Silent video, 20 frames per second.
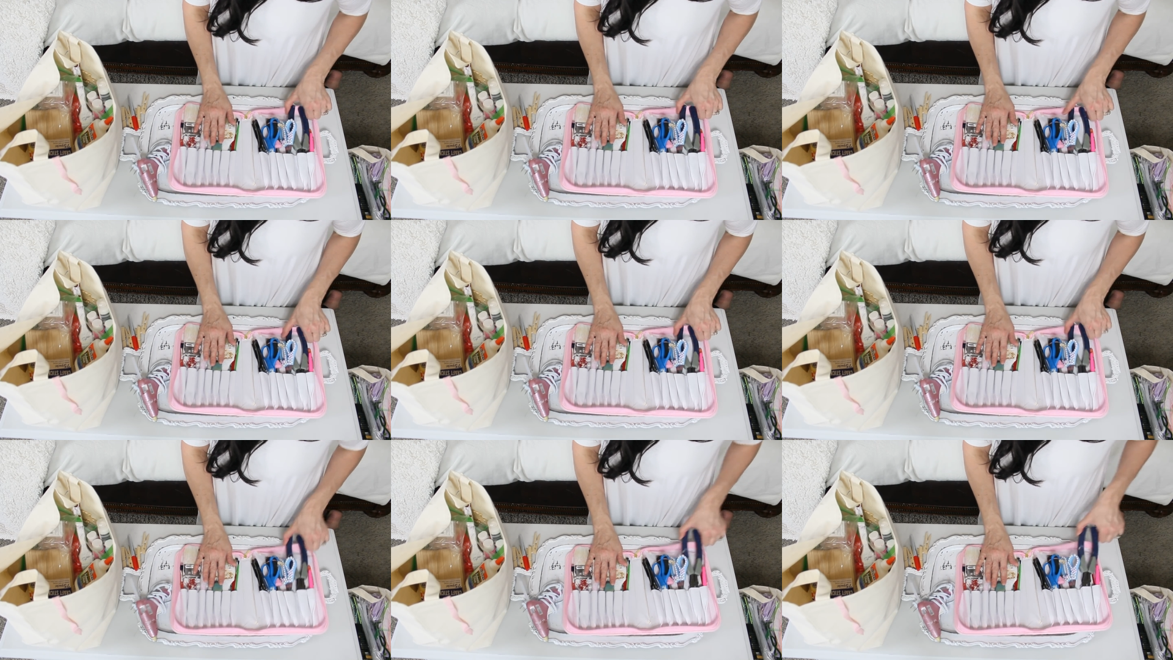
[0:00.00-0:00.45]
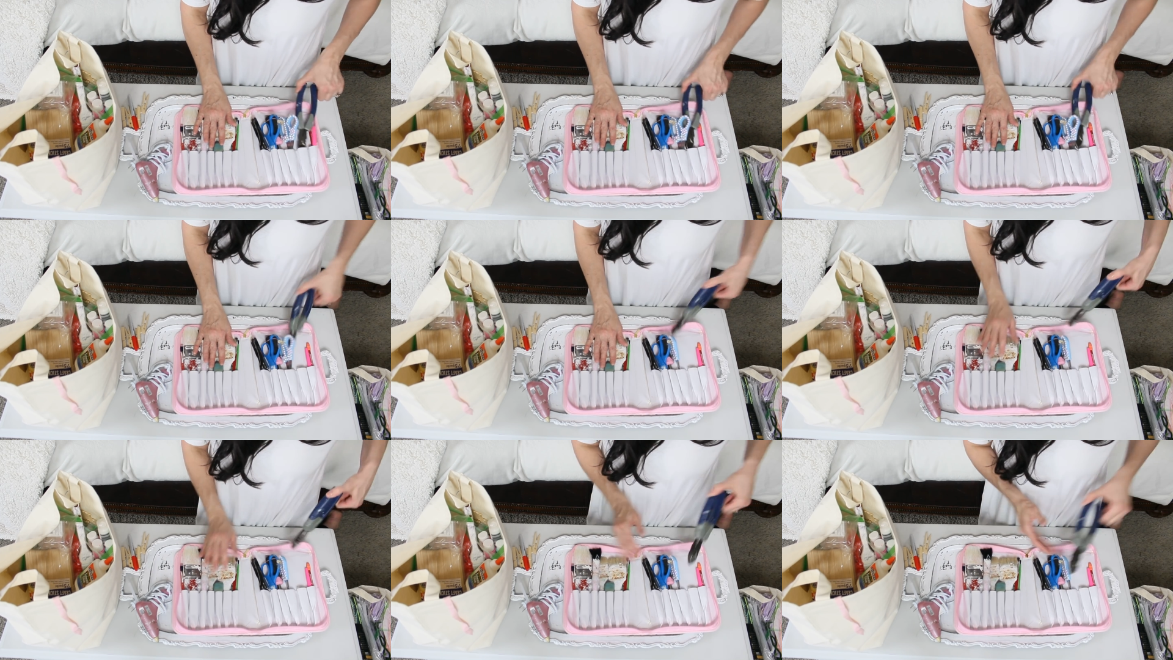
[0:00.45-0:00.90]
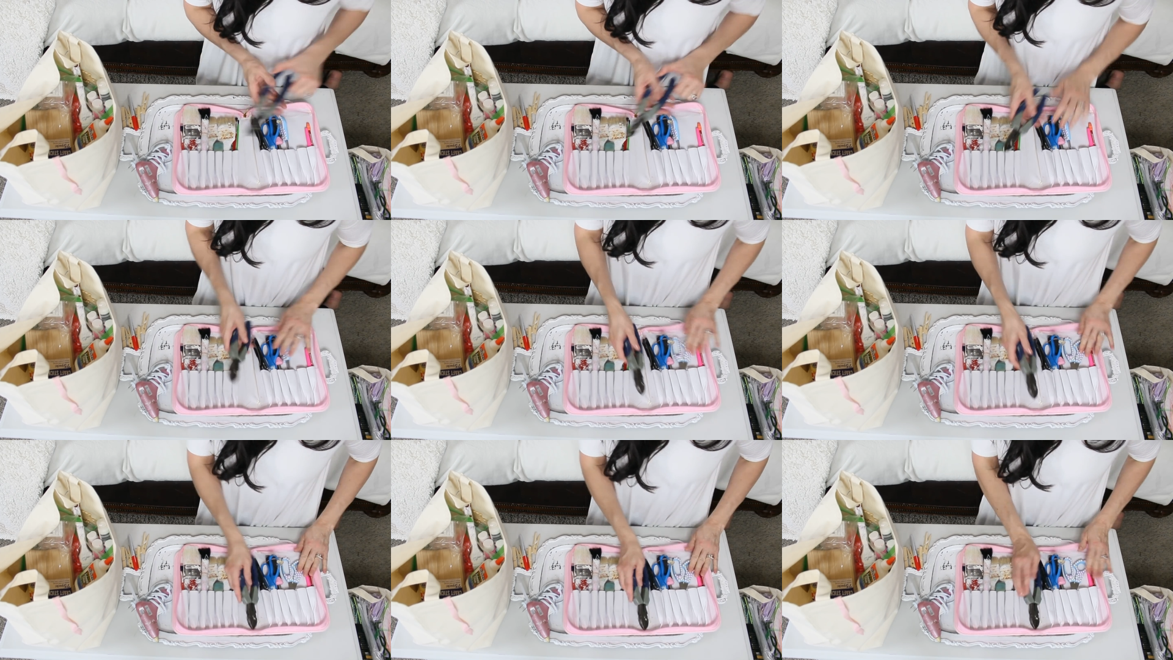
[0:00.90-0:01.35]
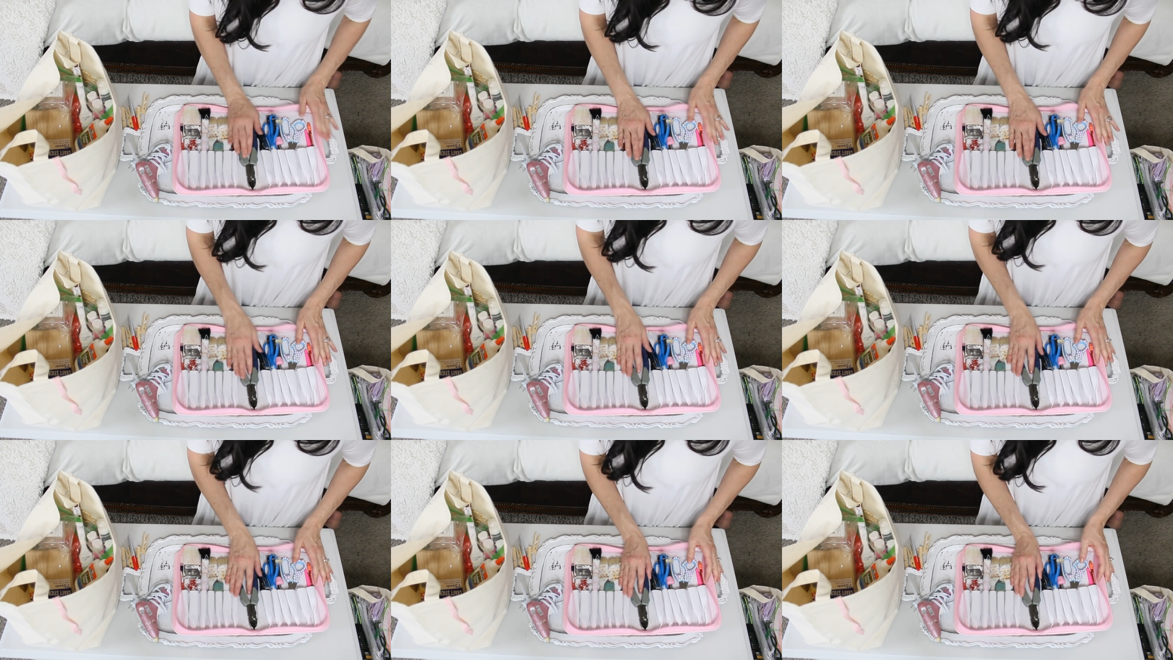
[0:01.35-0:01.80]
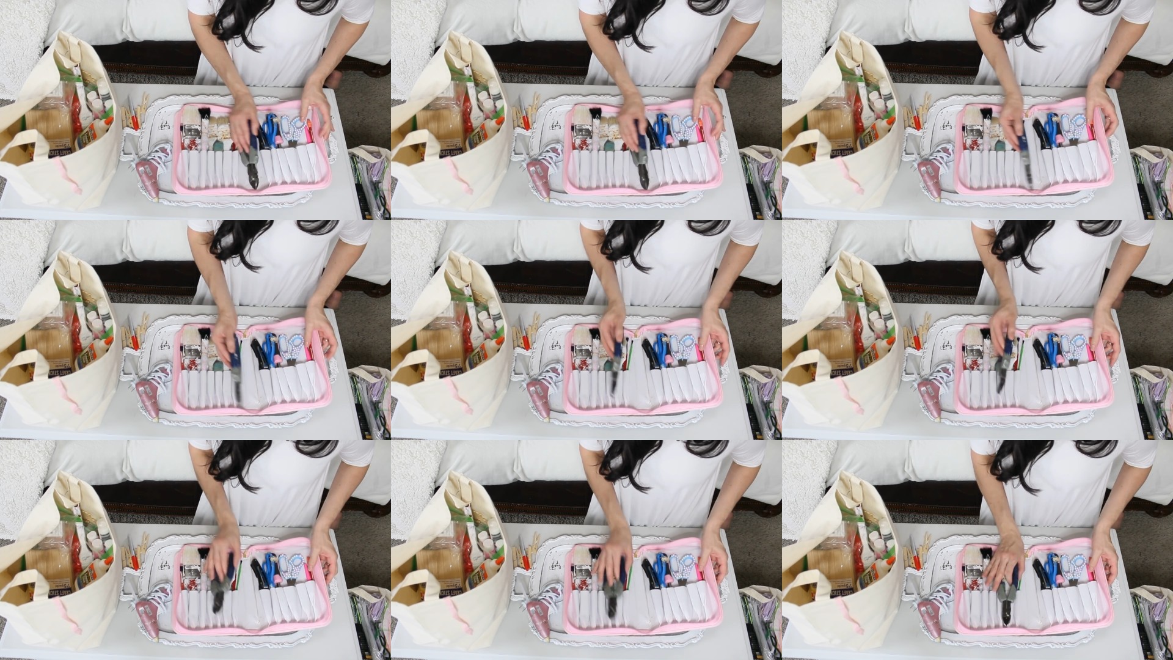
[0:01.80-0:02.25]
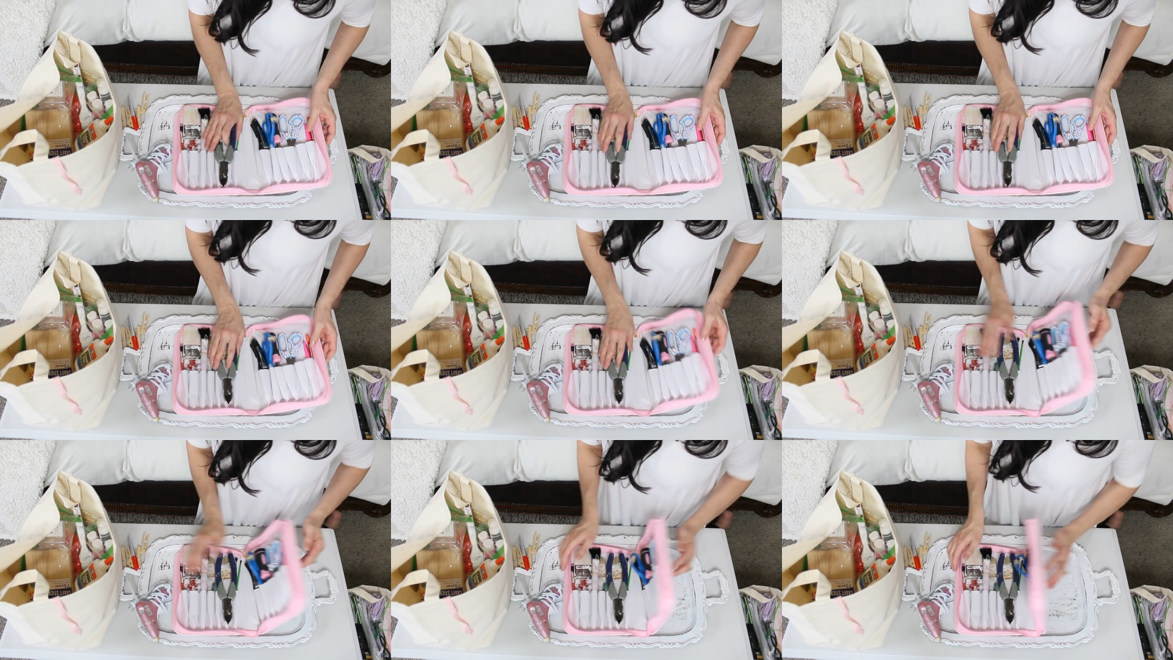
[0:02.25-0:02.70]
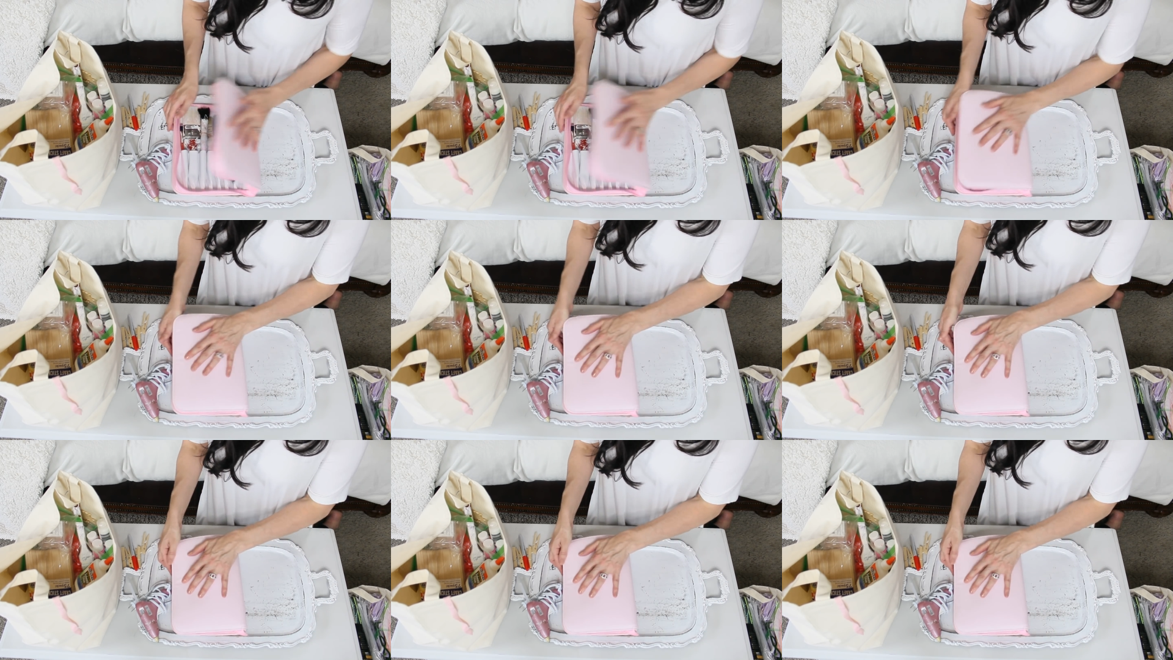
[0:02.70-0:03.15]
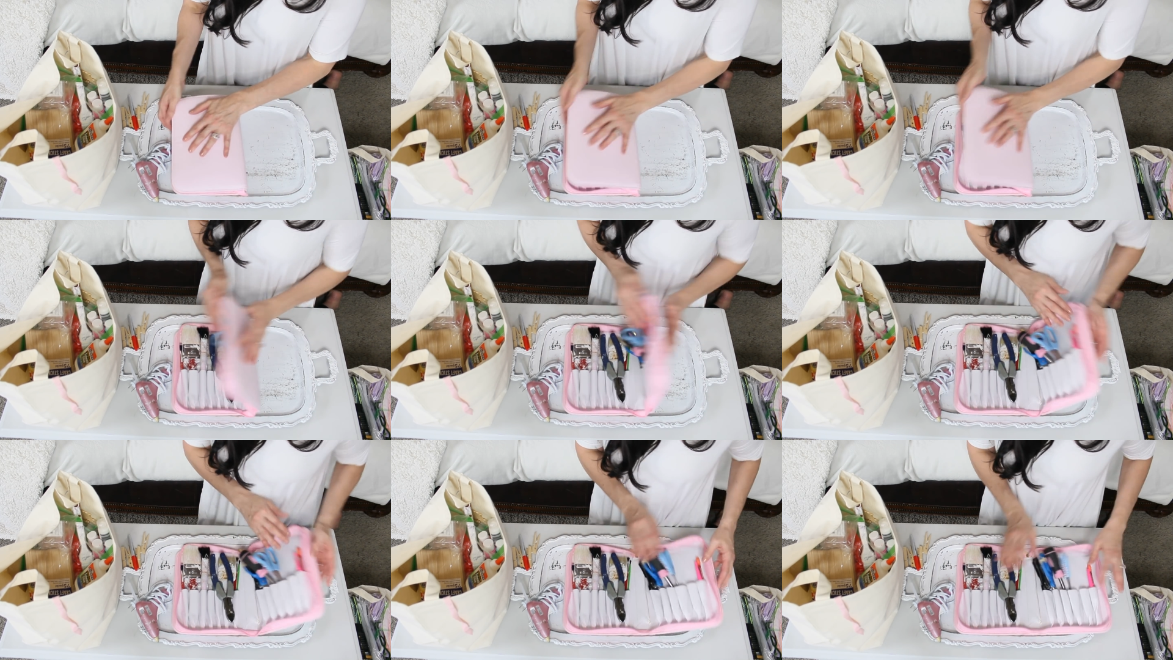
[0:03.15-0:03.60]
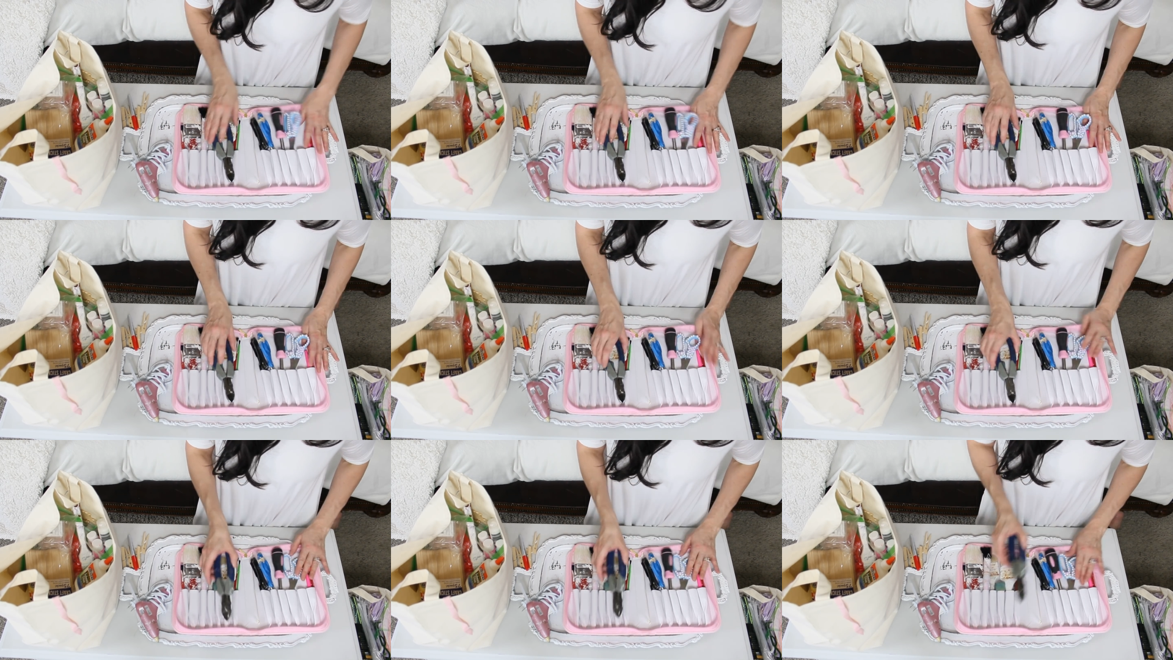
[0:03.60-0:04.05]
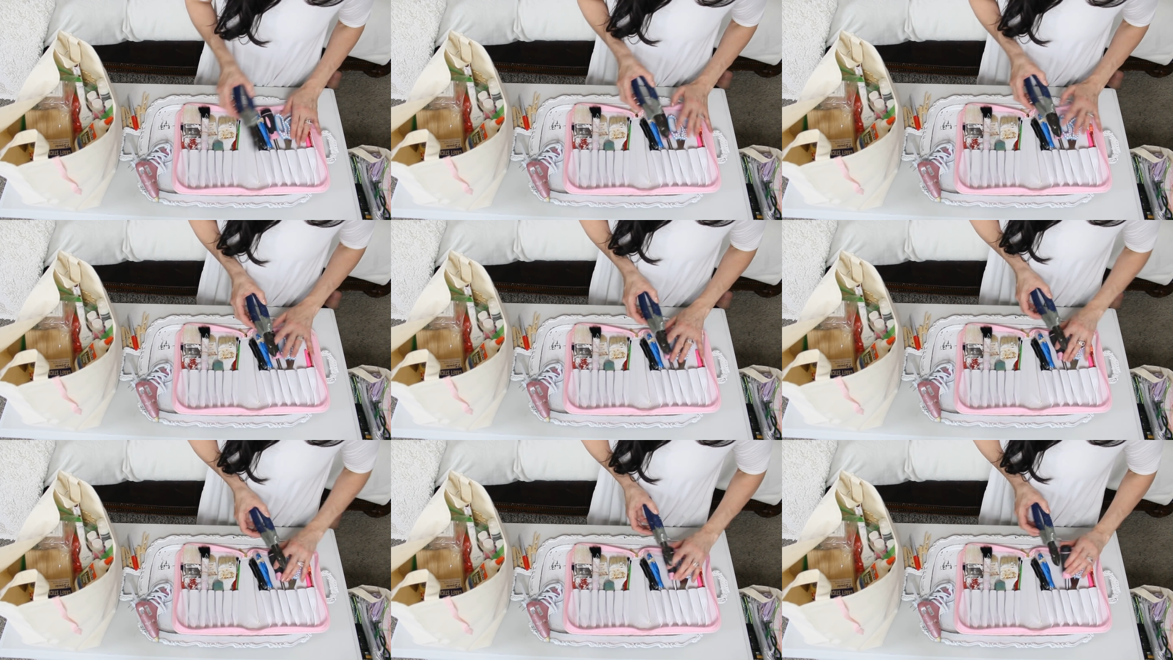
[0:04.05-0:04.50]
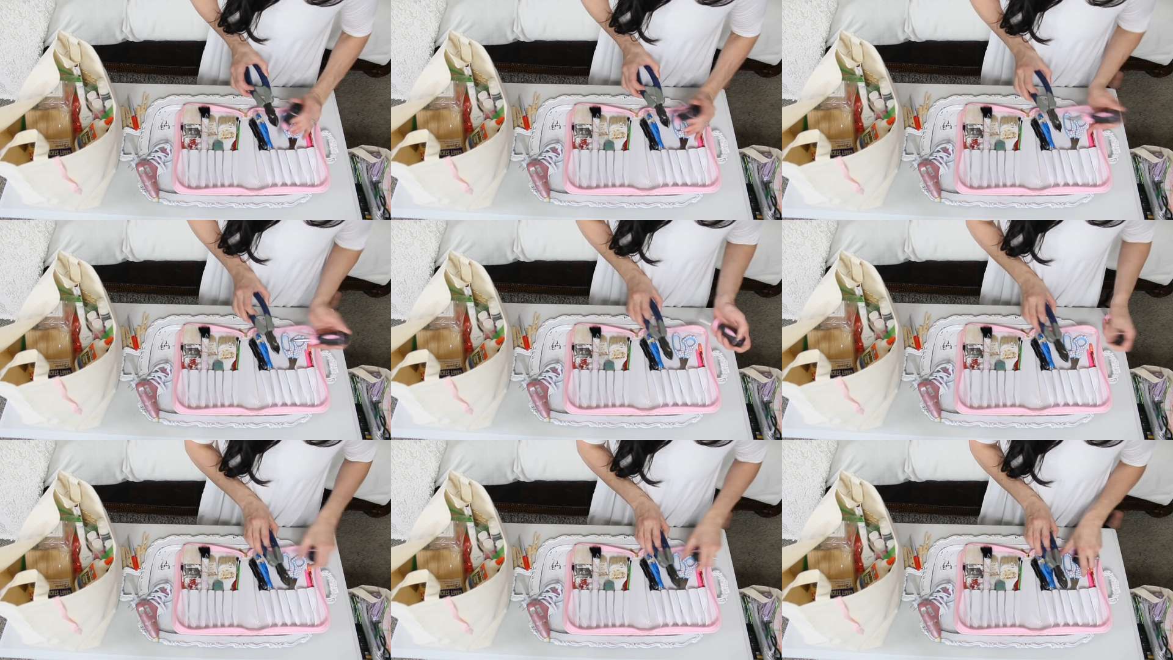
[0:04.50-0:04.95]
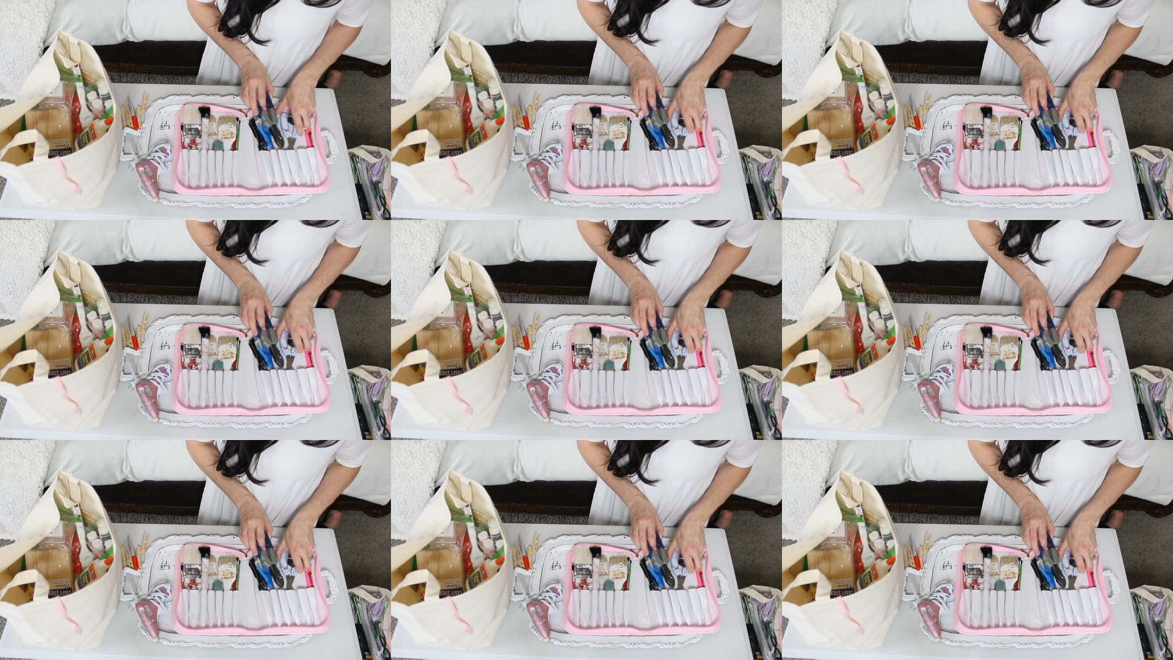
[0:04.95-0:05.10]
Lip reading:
[unreadable: no face in view]